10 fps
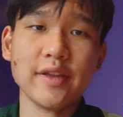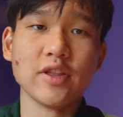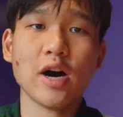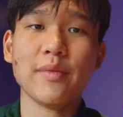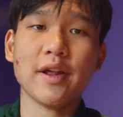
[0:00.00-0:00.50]
being
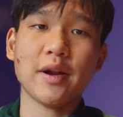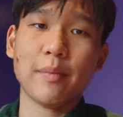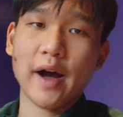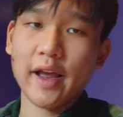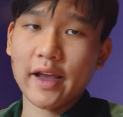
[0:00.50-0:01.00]

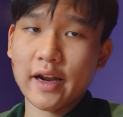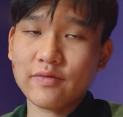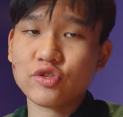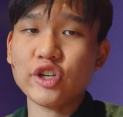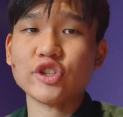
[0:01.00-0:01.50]
dominated by kind
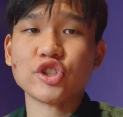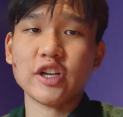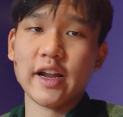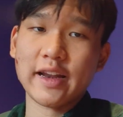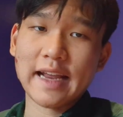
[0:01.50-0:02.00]
of
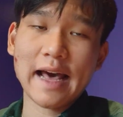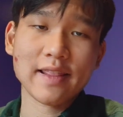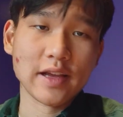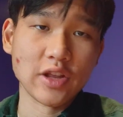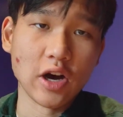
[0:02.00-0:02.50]
Christian and
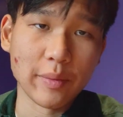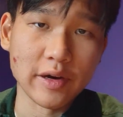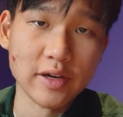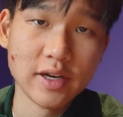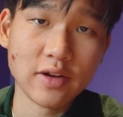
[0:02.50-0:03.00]
Catholic dogma,
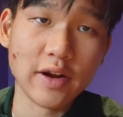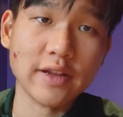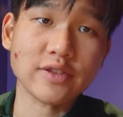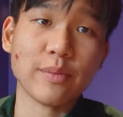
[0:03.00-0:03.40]
right?